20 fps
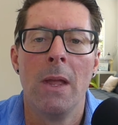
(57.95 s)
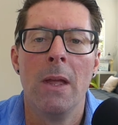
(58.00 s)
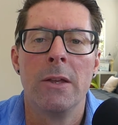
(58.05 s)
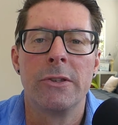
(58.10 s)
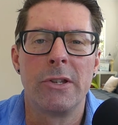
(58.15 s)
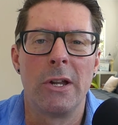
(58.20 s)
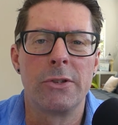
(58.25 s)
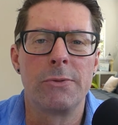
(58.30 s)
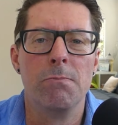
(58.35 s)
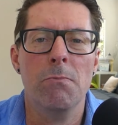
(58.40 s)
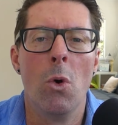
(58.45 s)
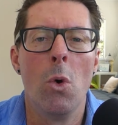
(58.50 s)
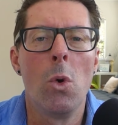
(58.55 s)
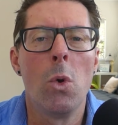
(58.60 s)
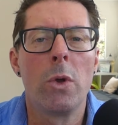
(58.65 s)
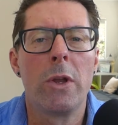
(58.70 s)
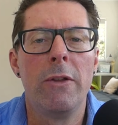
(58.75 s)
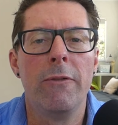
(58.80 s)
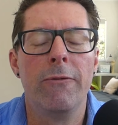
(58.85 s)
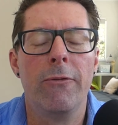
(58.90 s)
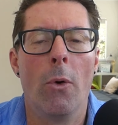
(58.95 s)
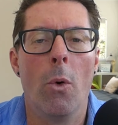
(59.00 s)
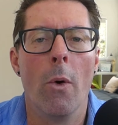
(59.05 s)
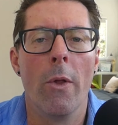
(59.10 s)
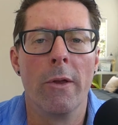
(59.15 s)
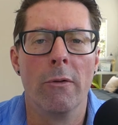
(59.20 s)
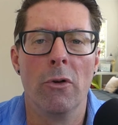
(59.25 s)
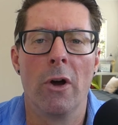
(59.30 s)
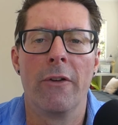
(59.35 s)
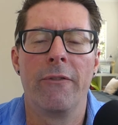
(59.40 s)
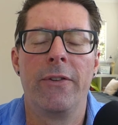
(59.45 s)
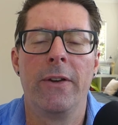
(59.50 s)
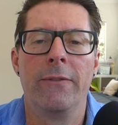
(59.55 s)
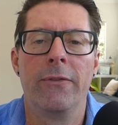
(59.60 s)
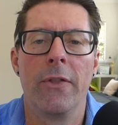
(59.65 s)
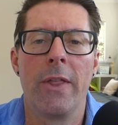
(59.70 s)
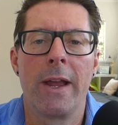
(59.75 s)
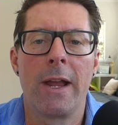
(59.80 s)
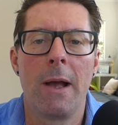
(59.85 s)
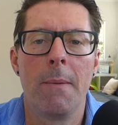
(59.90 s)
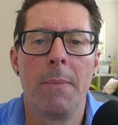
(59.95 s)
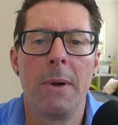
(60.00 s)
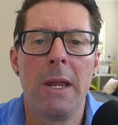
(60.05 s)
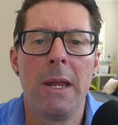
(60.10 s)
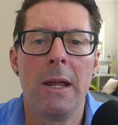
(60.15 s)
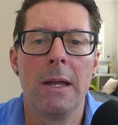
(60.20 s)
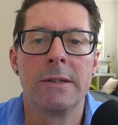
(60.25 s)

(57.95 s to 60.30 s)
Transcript: So it's more looking for the right fit for their company